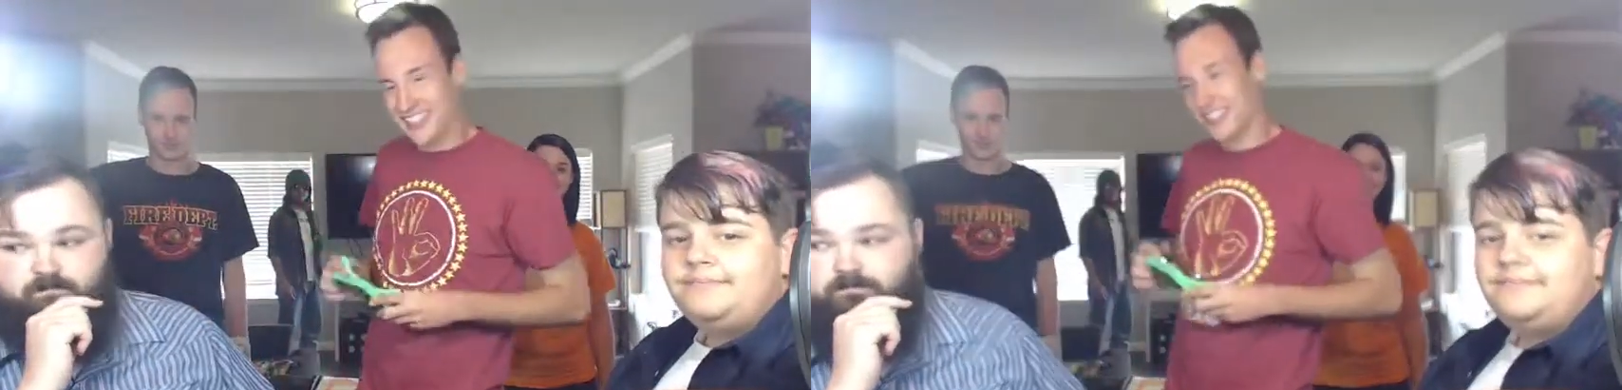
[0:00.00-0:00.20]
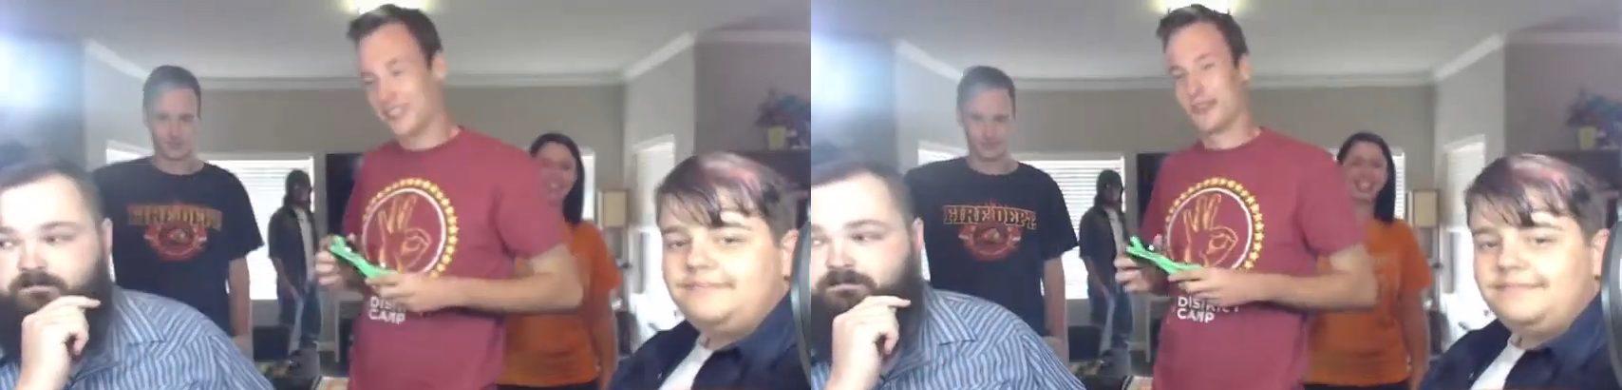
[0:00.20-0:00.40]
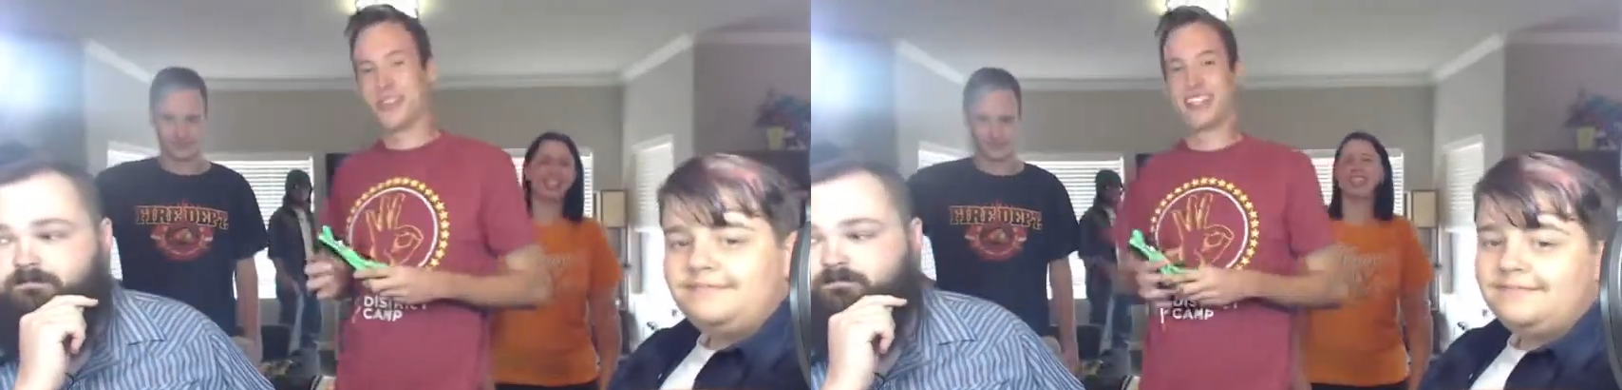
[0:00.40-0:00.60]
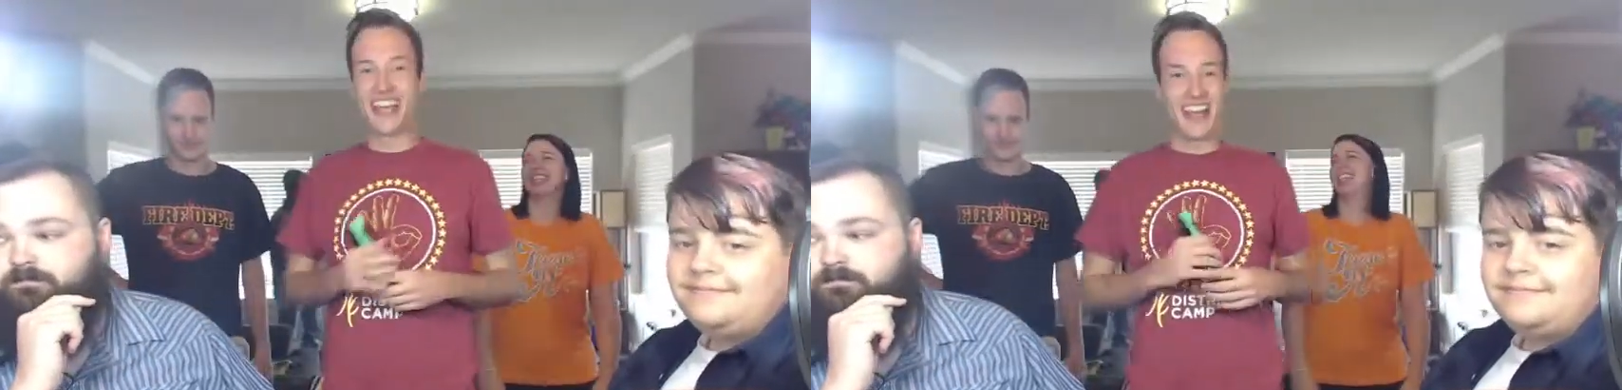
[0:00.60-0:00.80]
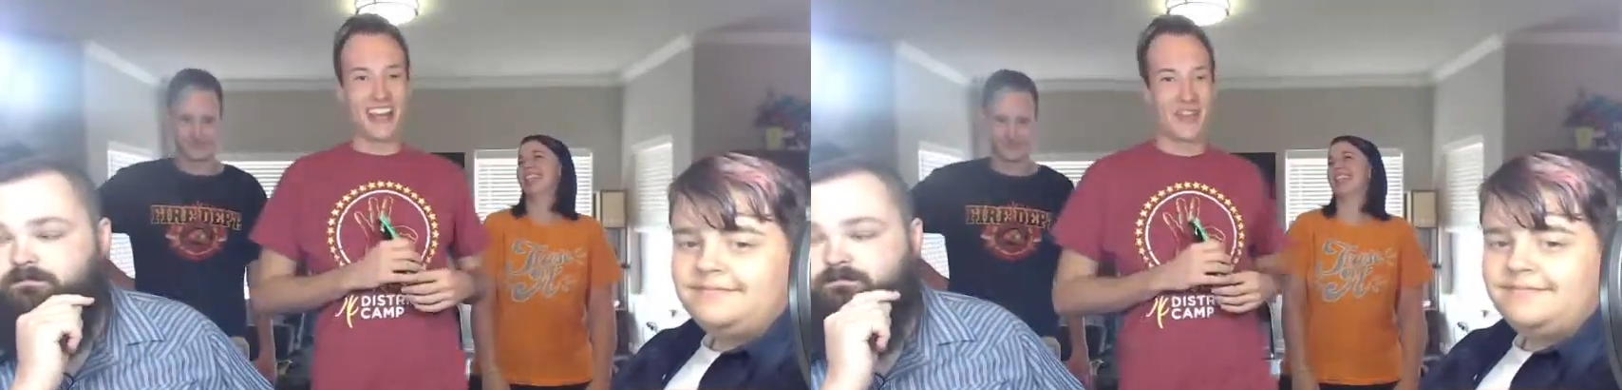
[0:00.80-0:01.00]
Speaker 1: So
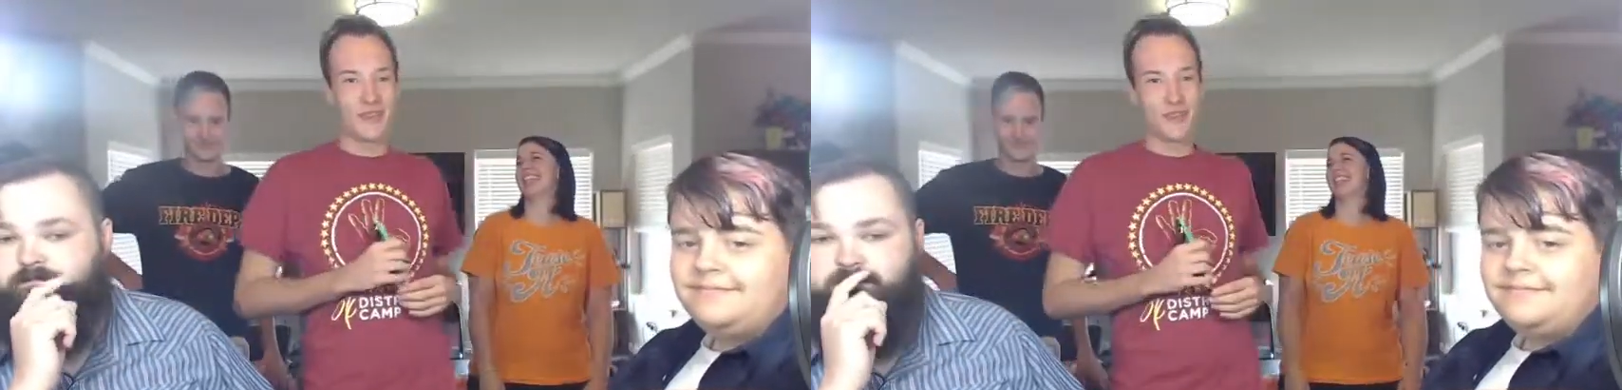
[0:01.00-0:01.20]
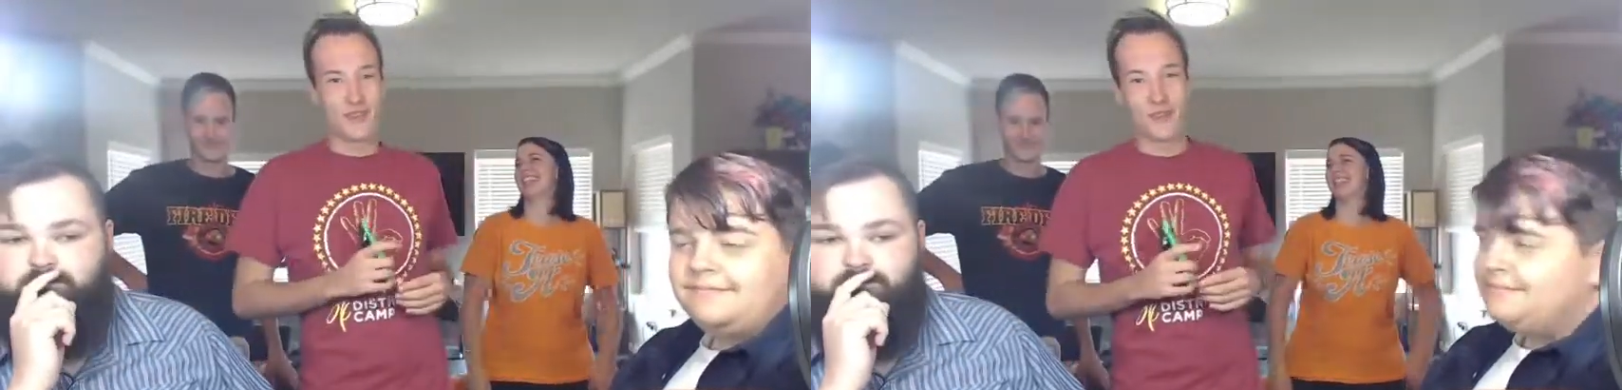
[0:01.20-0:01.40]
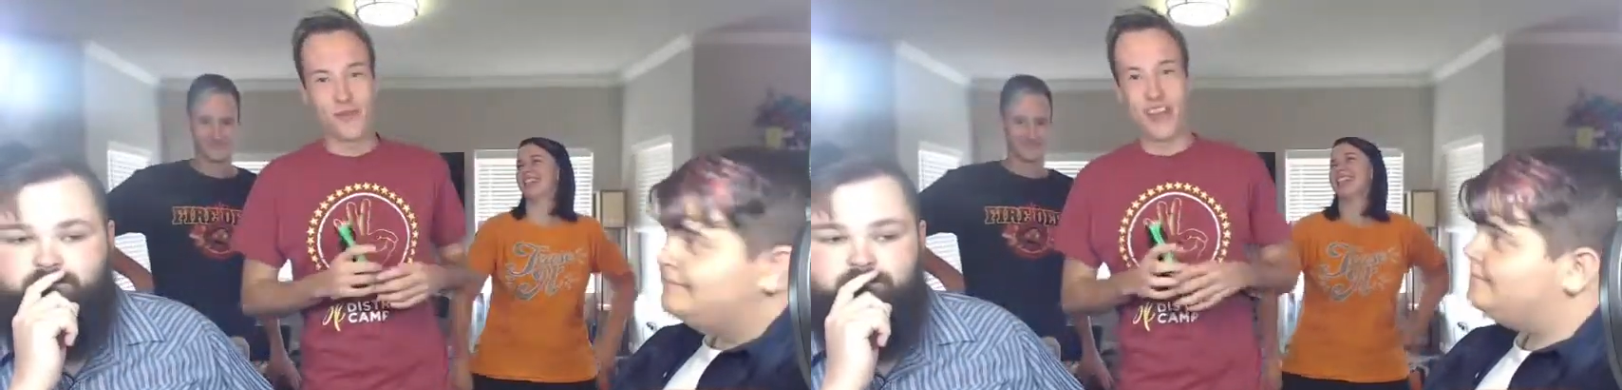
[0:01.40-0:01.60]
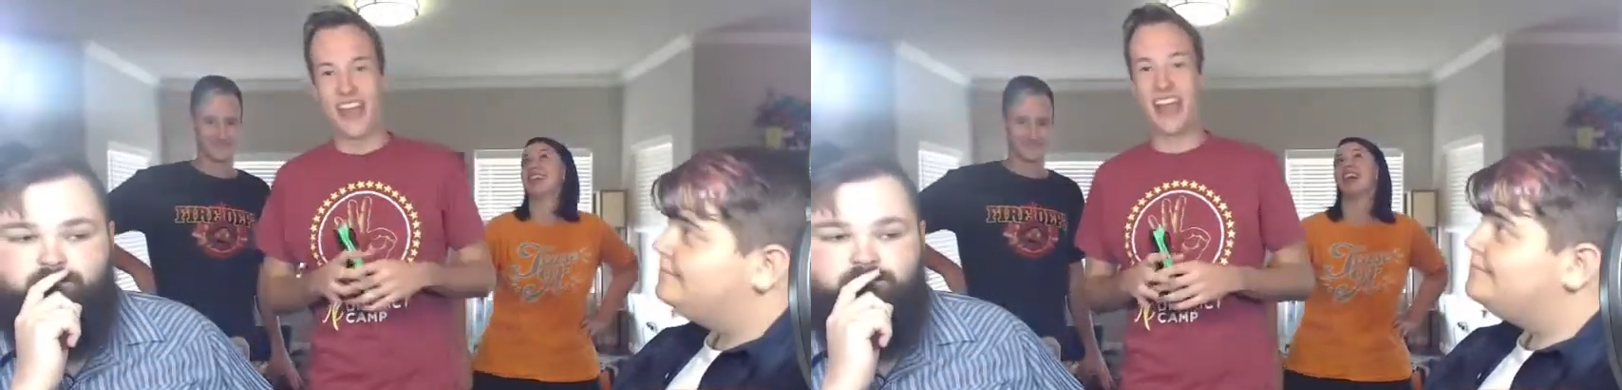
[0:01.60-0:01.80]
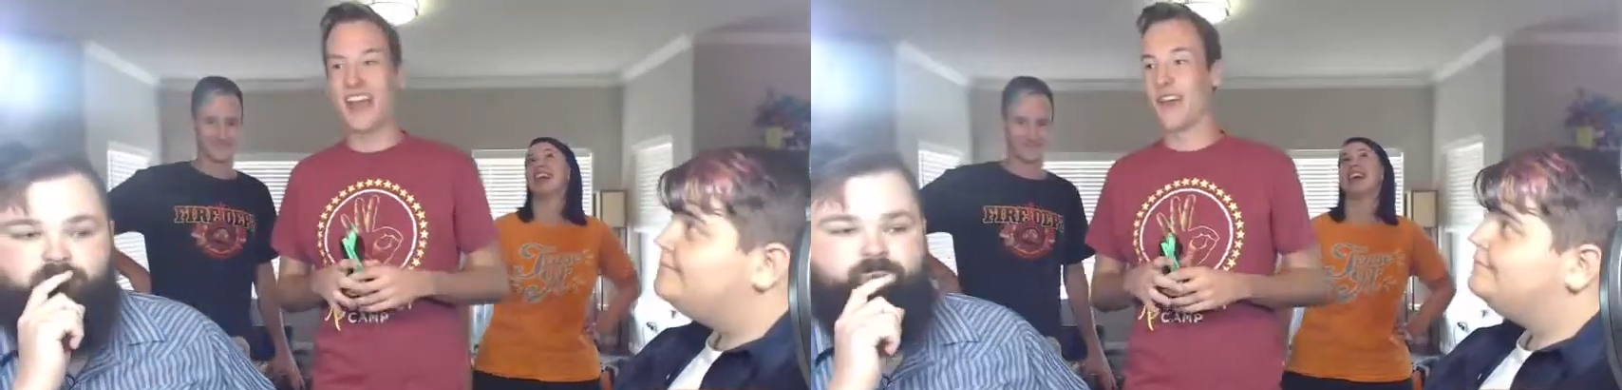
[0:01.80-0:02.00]
today we
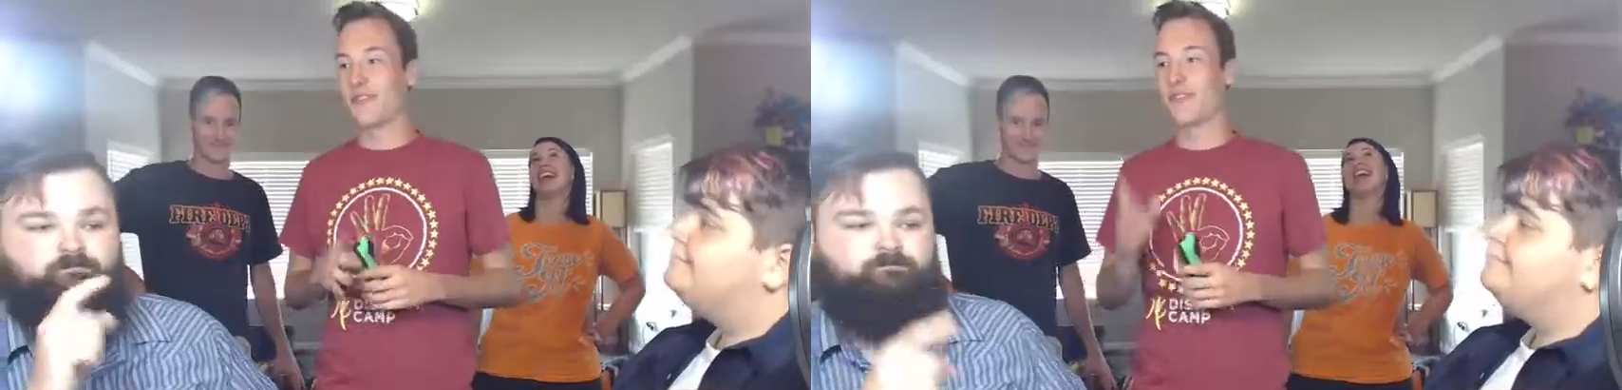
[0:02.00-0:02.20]
have